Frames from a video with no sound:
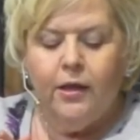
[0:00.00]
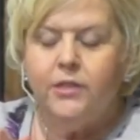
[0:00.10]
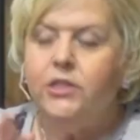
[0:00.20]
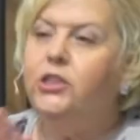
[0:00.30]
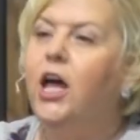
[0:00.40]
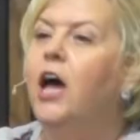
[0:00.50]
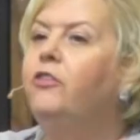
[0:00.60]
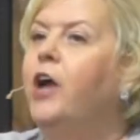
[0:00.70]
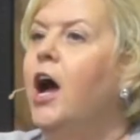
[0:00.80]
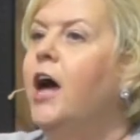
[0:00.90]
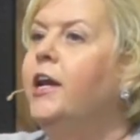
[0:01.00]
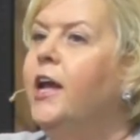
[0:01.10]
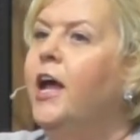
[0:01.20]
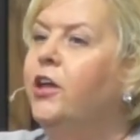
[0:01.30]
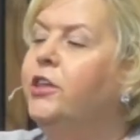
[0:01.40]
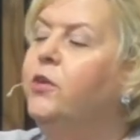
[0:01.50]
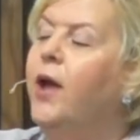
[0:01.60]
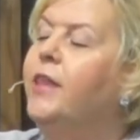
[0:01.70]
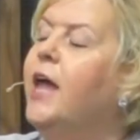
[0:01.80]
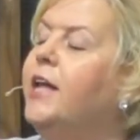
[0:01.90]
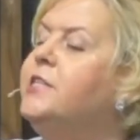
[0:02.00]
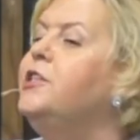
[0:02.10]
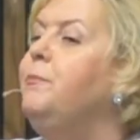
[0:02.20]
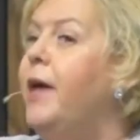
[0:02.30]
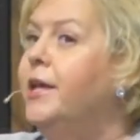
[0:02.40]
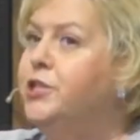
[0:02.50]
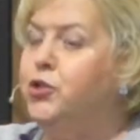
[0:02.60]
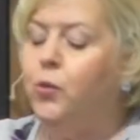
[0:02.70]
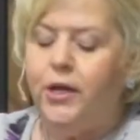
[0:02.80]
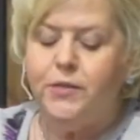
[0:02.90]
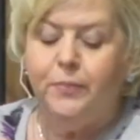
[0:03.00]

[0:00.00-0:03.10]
to love God in a healthy way, that's the best choice,